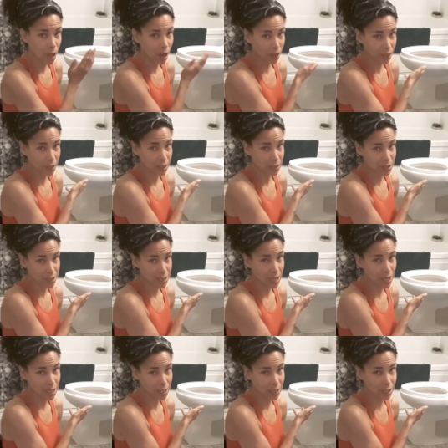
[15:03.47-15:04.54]
not going to
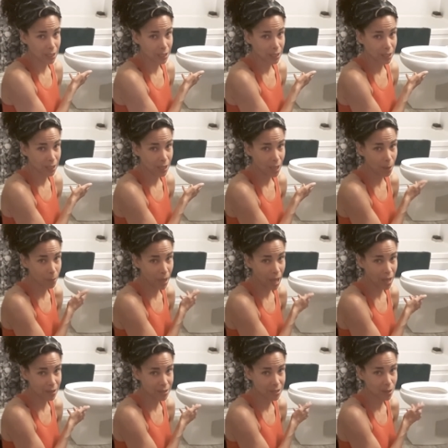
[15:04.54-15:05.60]
take a
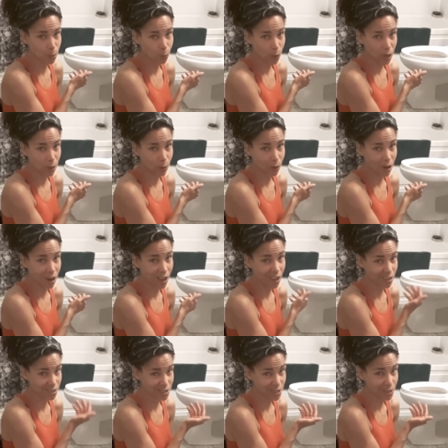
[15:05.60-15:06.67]
bath somewhere where I
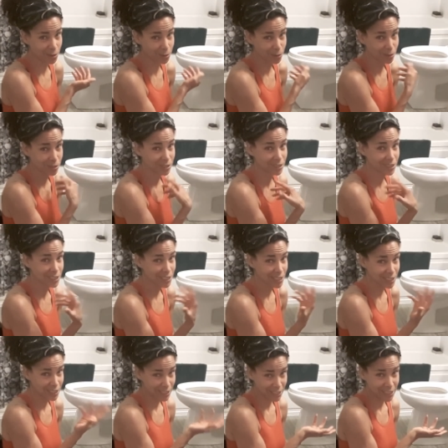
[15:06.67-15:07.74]
also
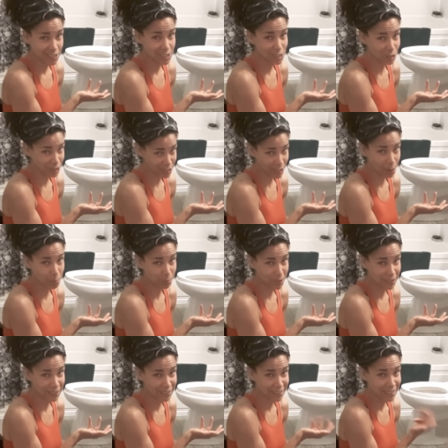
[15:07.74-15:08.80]
took a dump.
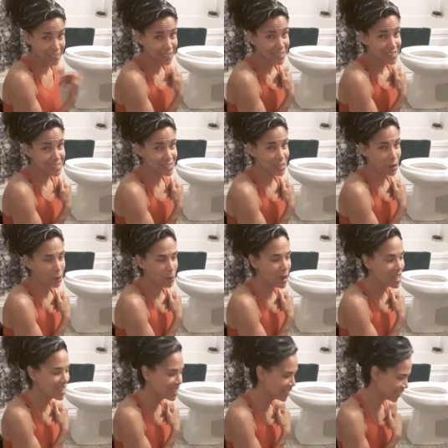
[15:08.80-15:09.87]

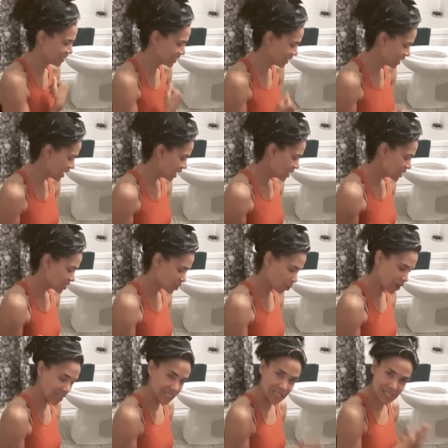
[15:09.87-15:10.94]
So,
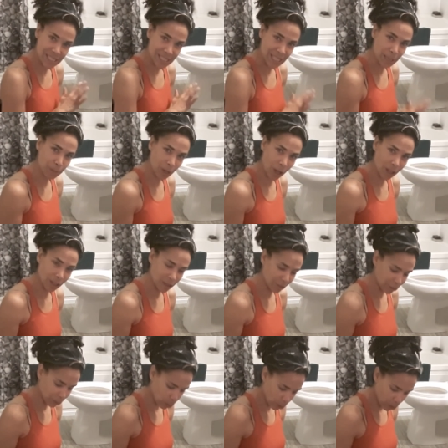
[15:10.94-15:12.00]
so I keep it all on
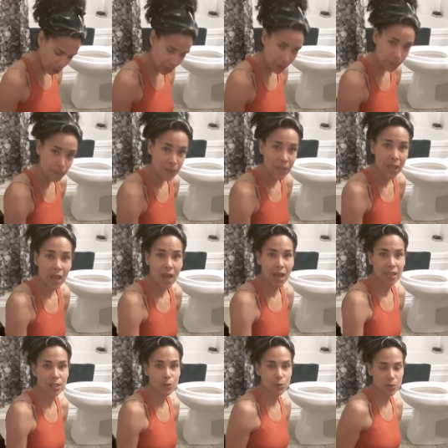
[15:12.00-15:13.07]
the floor.
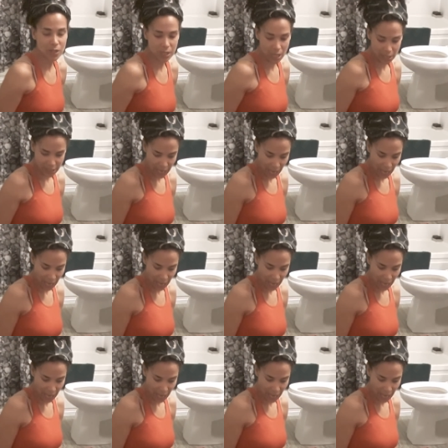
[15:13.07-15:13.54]
I use a